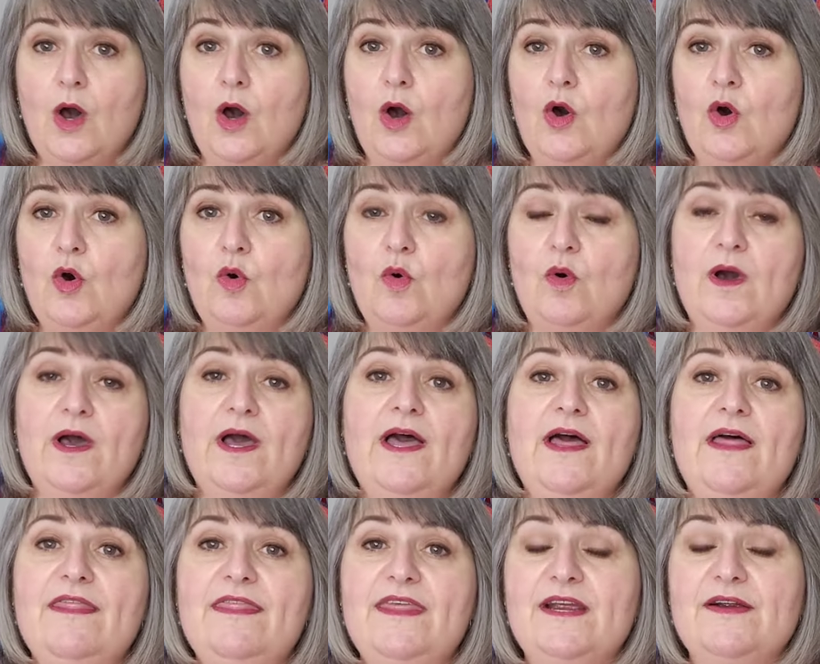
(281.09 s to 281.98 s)
Oh,
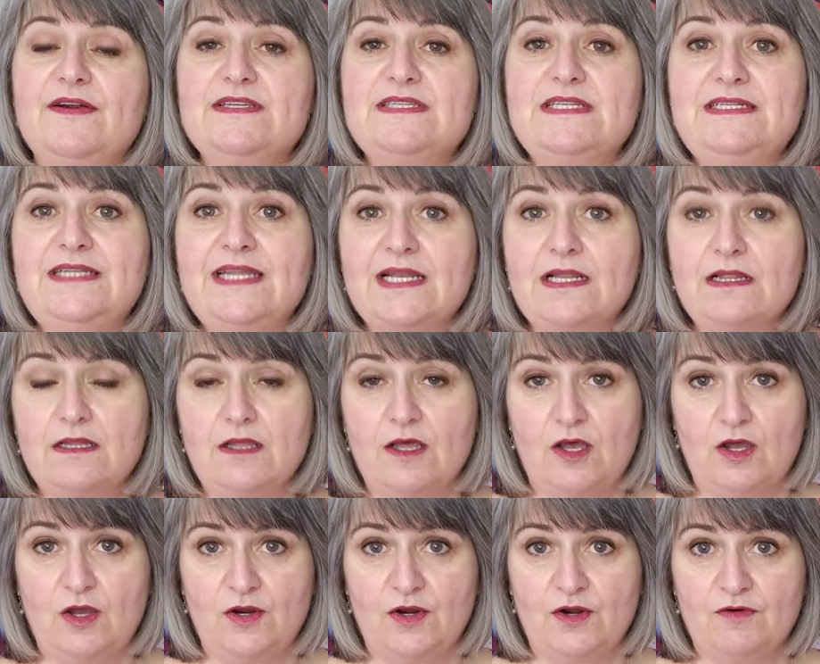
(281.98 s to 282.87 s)
there is a knit
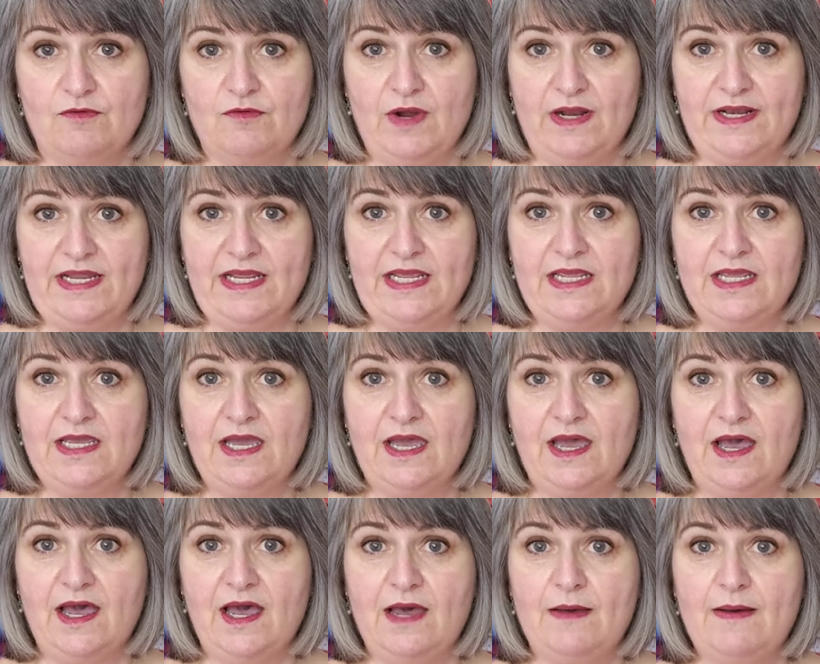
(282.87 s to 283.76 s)
along running.
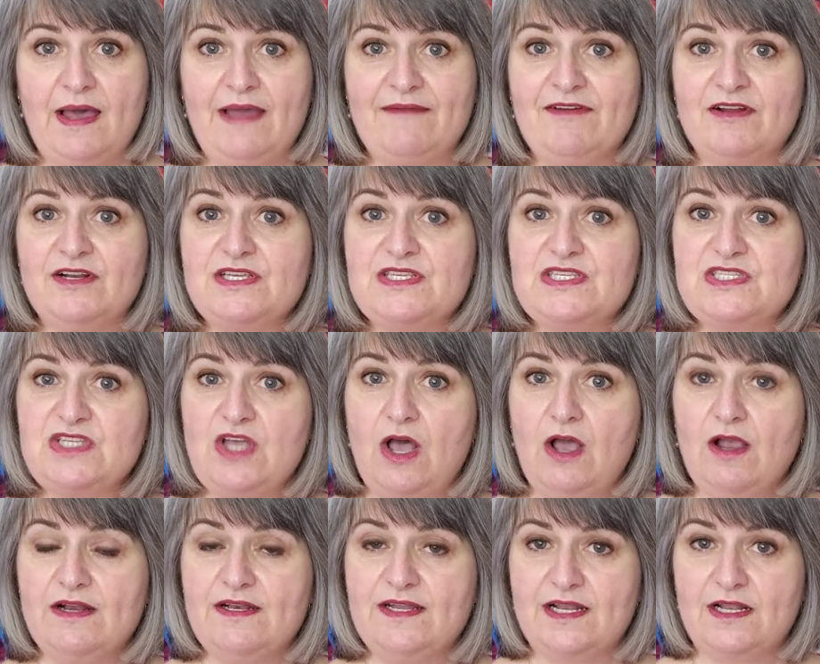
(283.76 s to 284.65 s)
Uh, I've got a
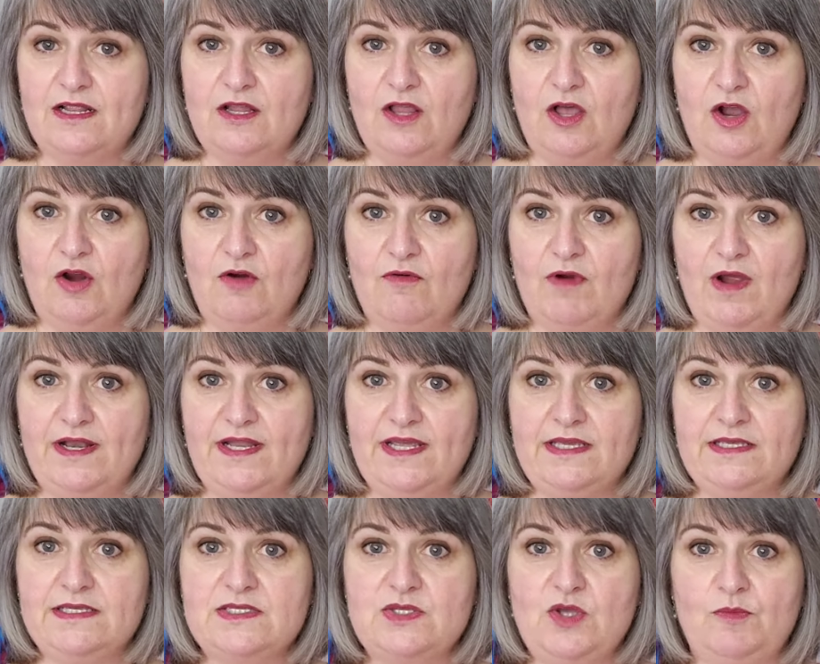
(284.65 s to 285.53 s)
sock knit along
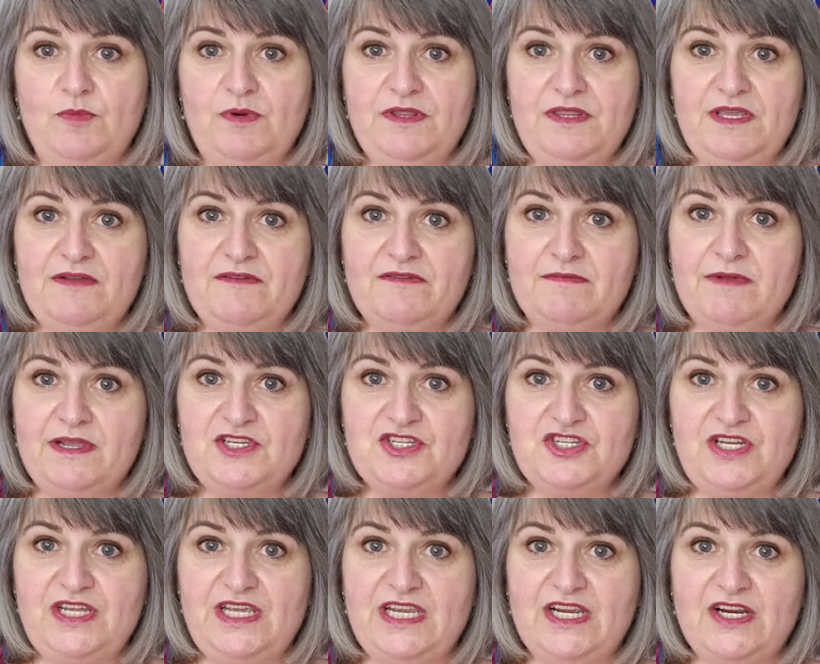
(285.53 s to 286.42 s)
running, so I'll put the
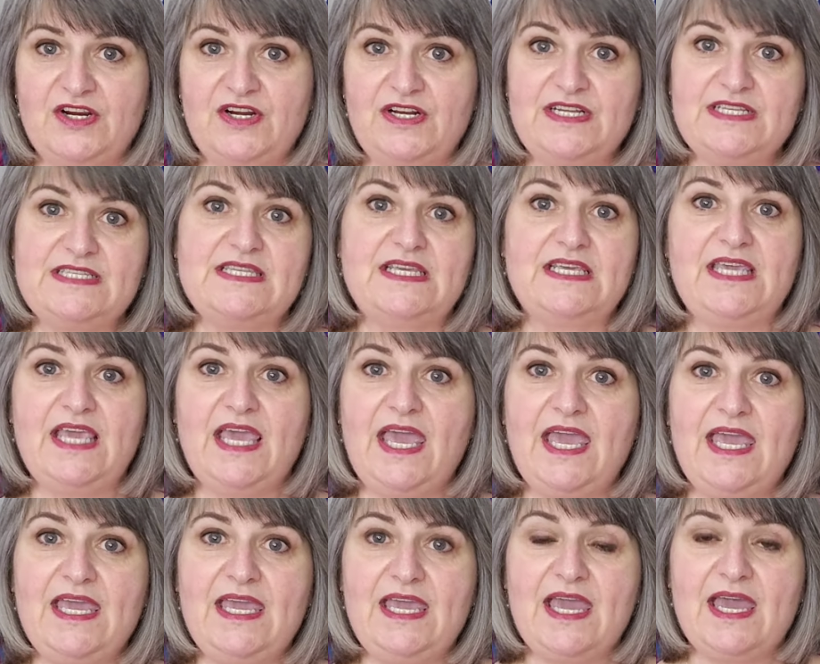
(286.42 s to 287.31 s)
information here. It is the
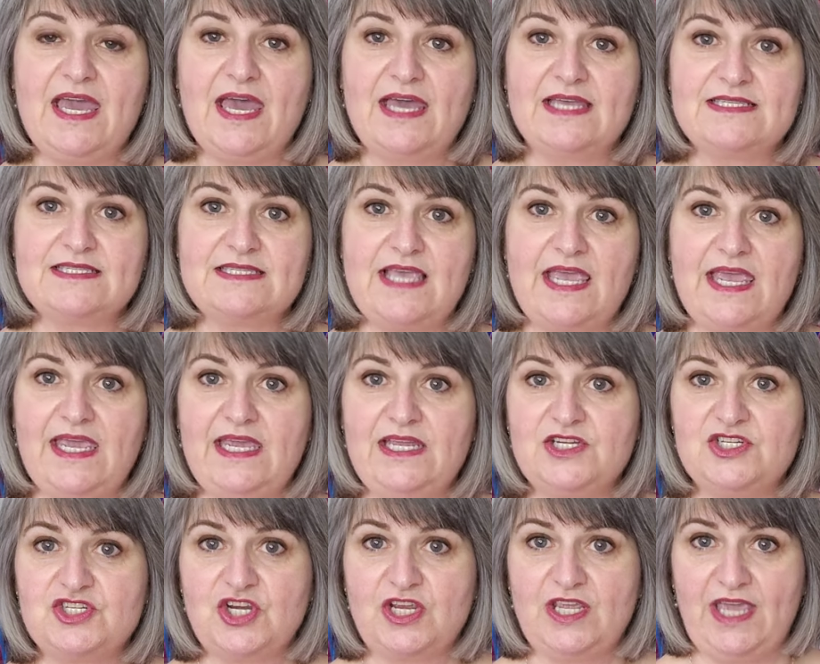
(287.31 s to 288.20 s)

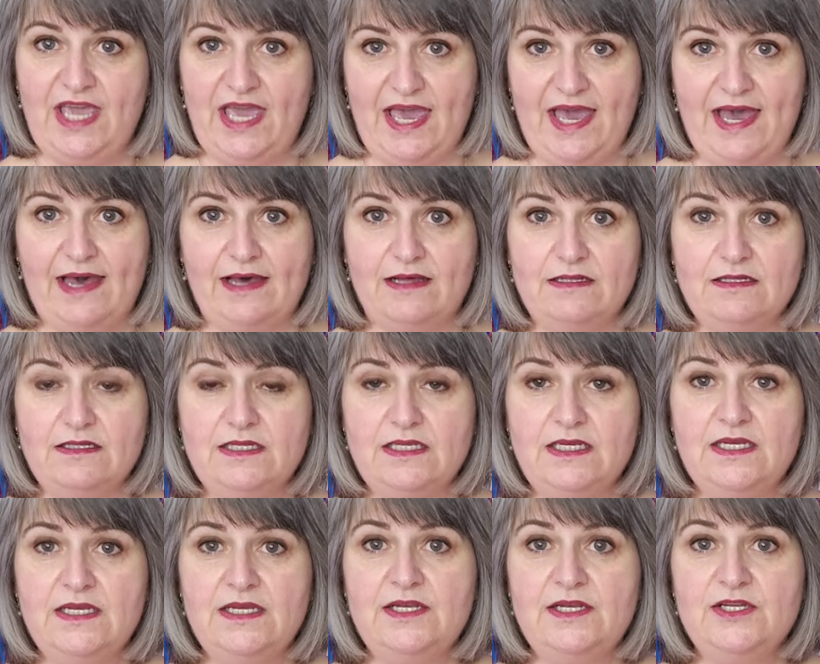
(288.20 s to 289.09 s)
KSH KAL
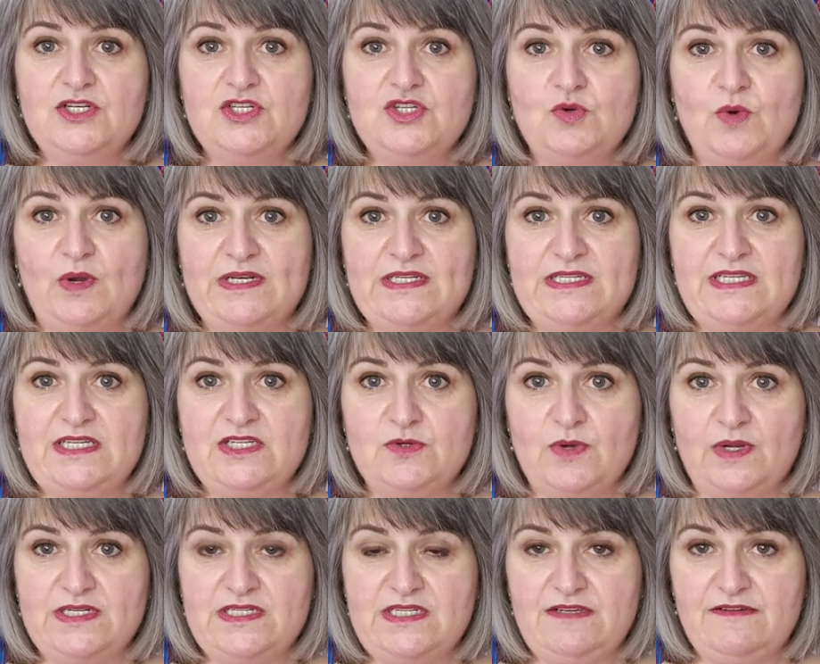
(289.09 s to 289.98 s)

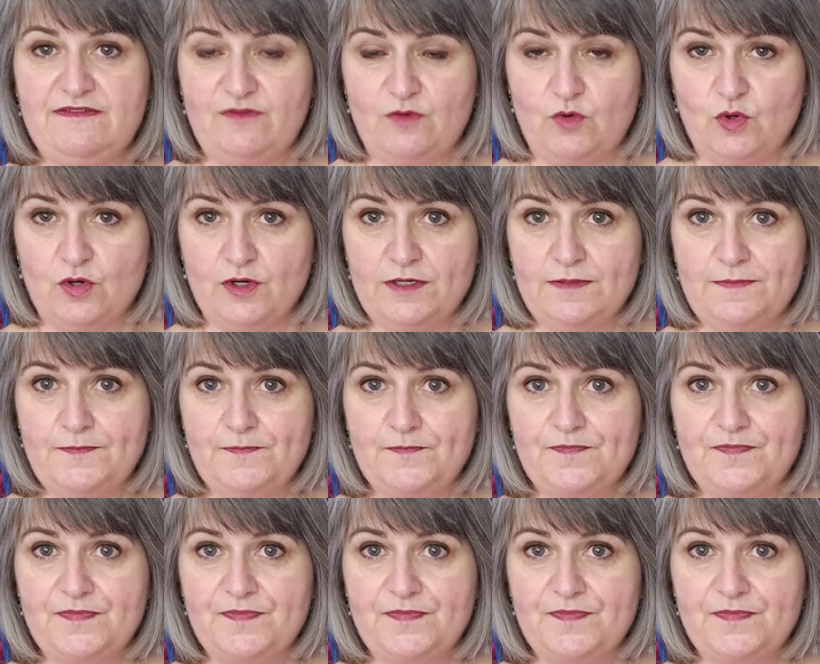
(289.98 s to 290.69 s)
2024.